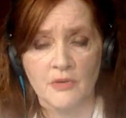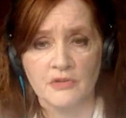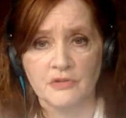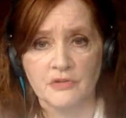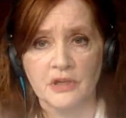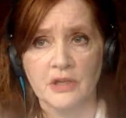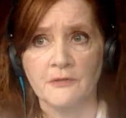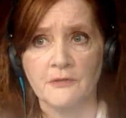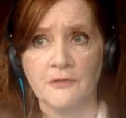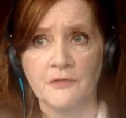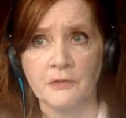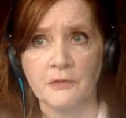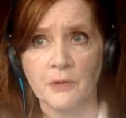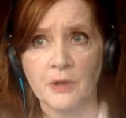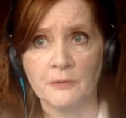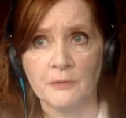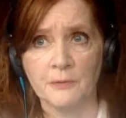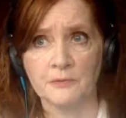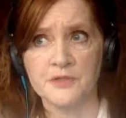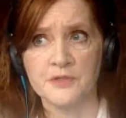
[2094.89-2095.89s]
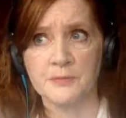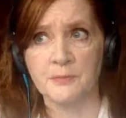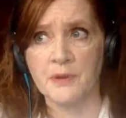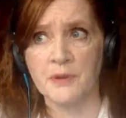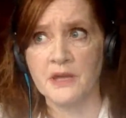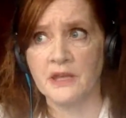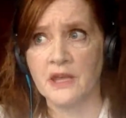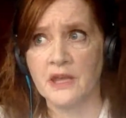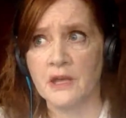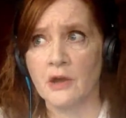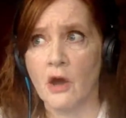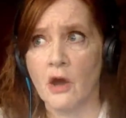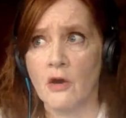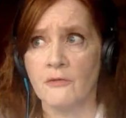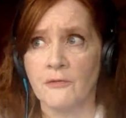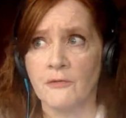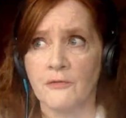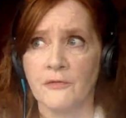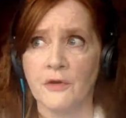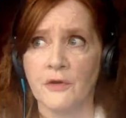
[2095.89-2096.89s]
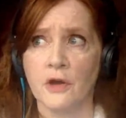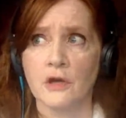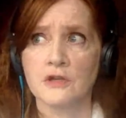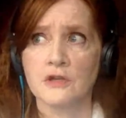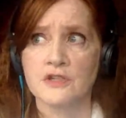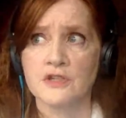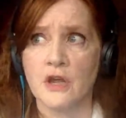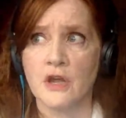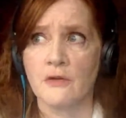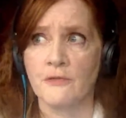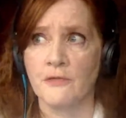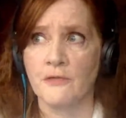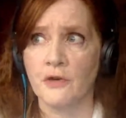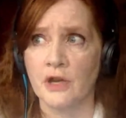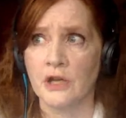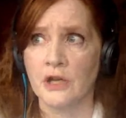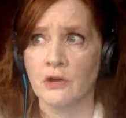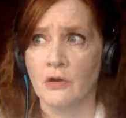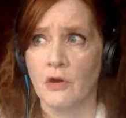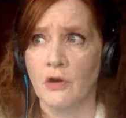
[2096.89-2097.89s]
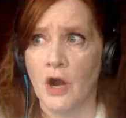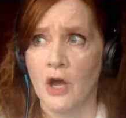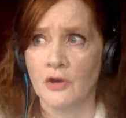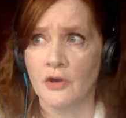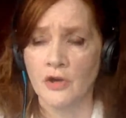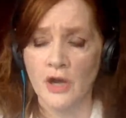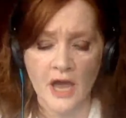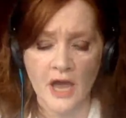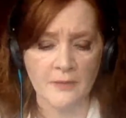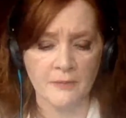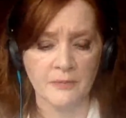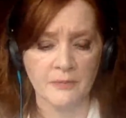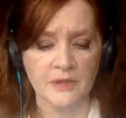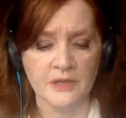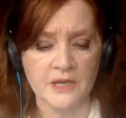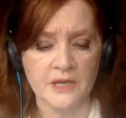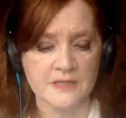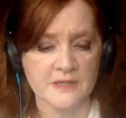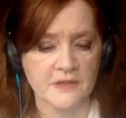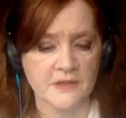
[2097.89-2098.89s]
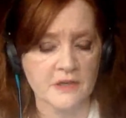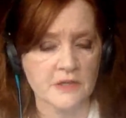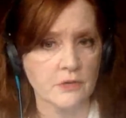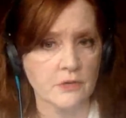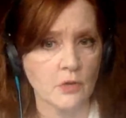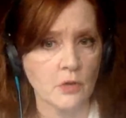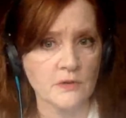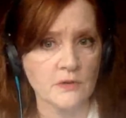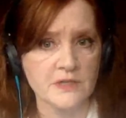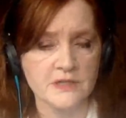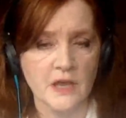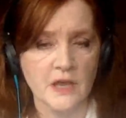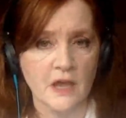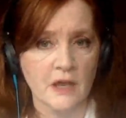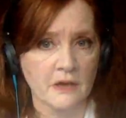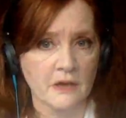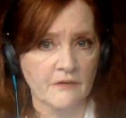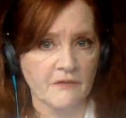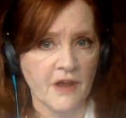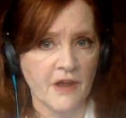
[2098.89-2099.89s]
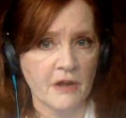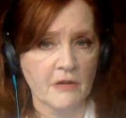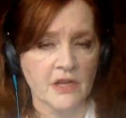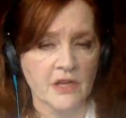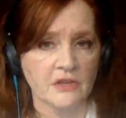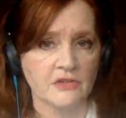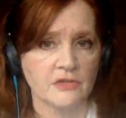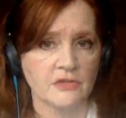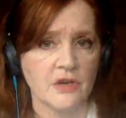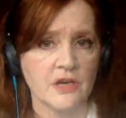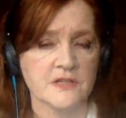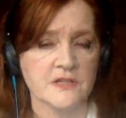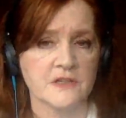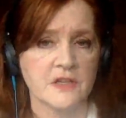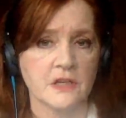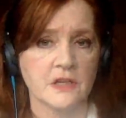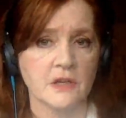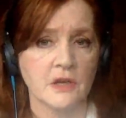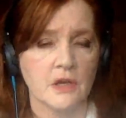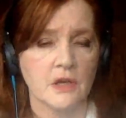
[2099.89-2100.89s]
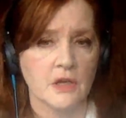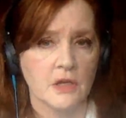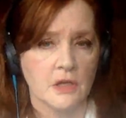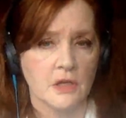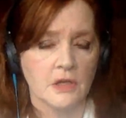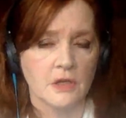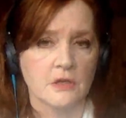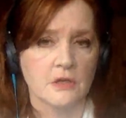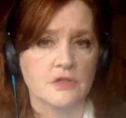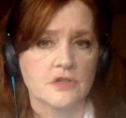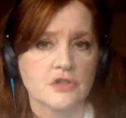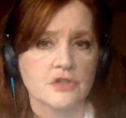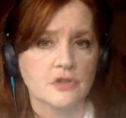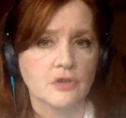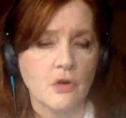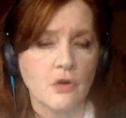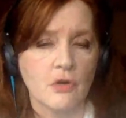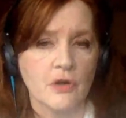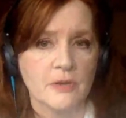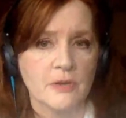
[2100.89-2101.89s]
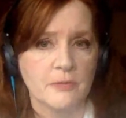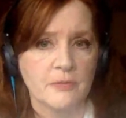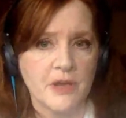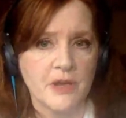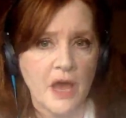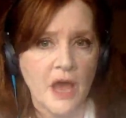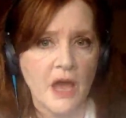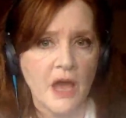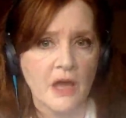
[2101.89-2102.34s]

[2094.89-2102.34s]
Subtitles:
But if speaking of suffering or unhappiness, there's always a very interesting story